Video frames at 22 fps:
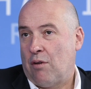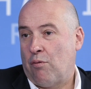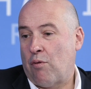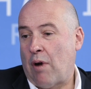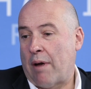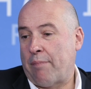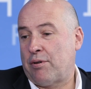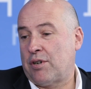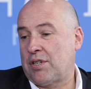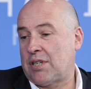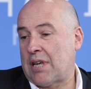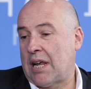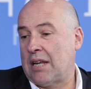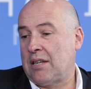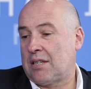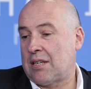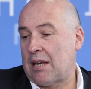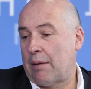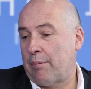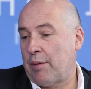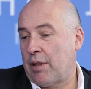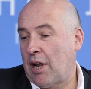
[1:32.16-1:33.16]

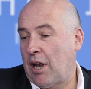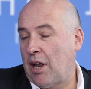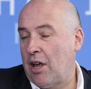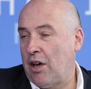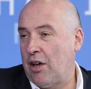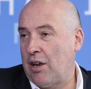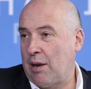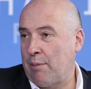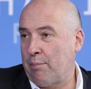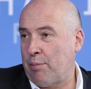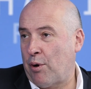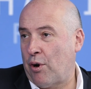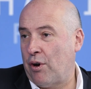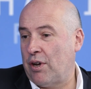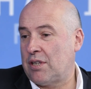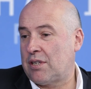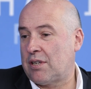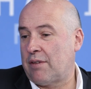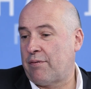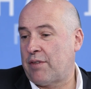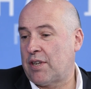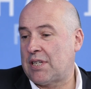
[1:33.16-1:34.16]
represents some of the learning
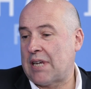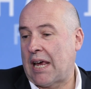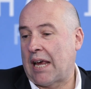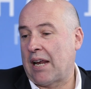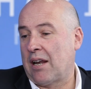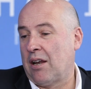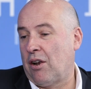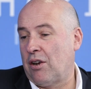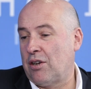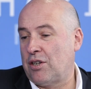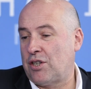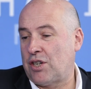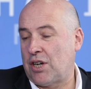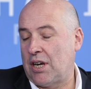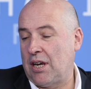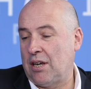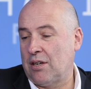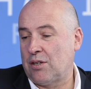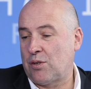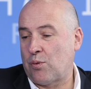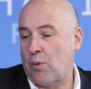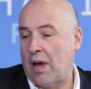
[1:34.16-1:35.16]
points of the
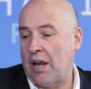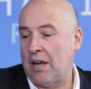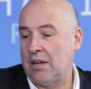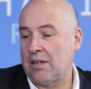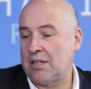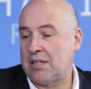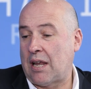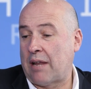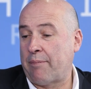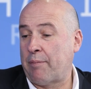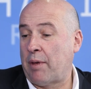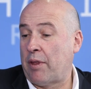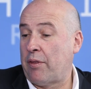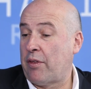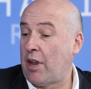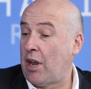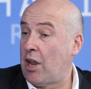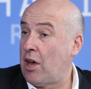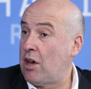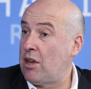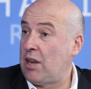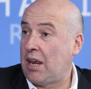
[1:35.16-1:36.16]
technology as well as some of
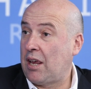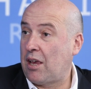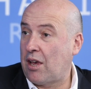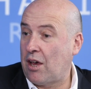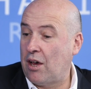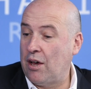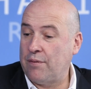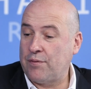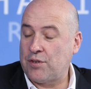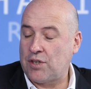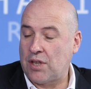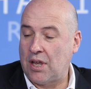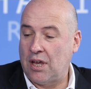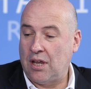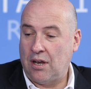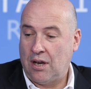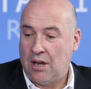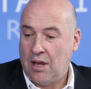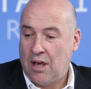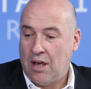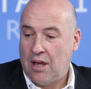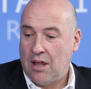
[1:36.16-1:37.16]
the learning curves that
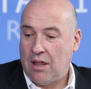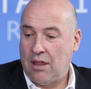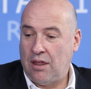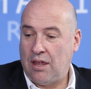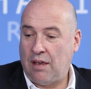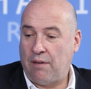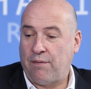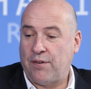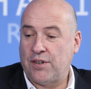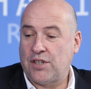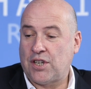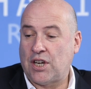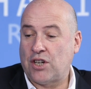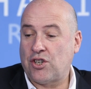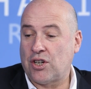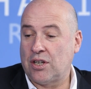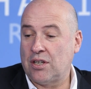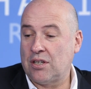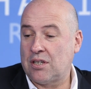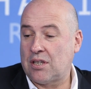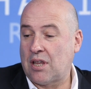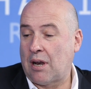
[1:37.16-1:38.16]
the
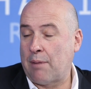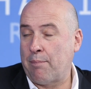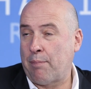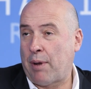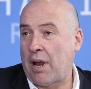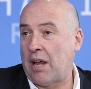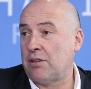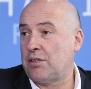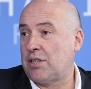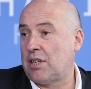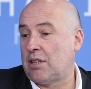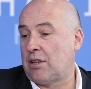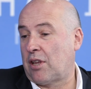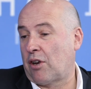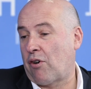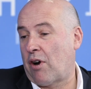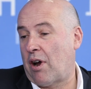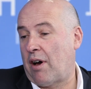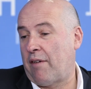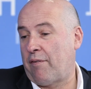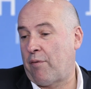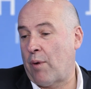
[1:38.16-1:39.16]
physicians that implanted the
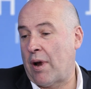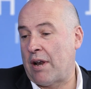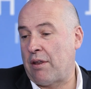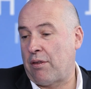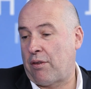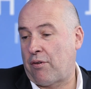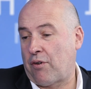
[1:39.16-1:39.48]
graft went